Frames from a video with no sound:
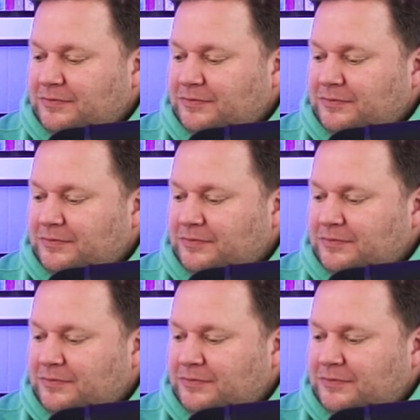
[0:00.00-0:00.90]

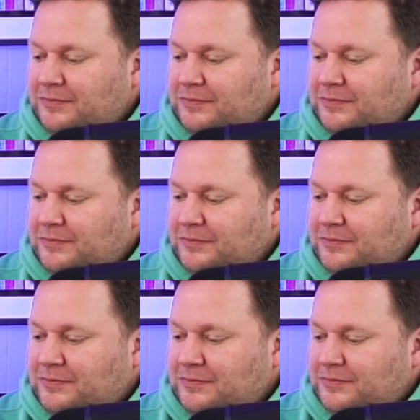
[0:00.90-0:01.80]

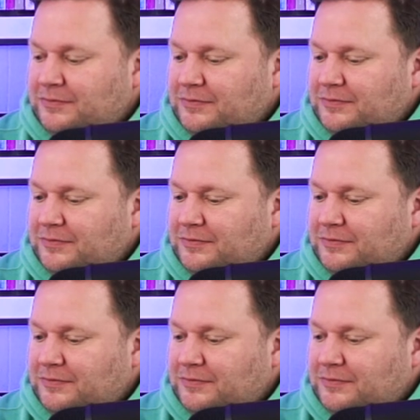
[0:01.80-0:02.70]

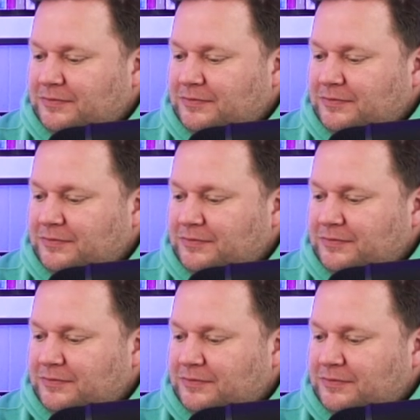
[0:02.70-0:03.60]

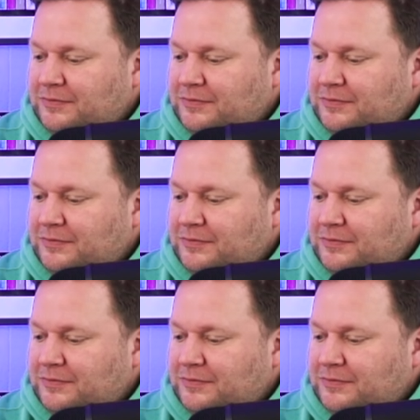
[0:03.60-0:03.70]
(not speaking)